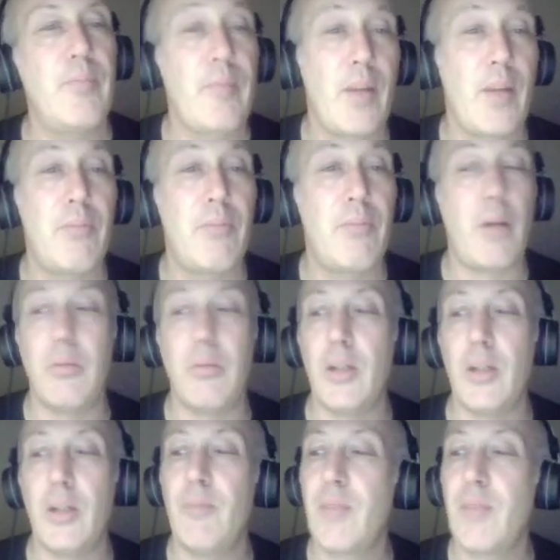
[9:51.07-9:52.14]
Probably.
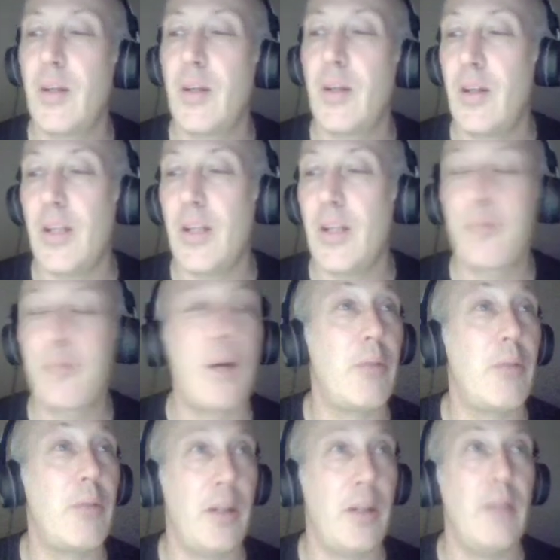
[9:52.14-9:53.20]
That's probably it.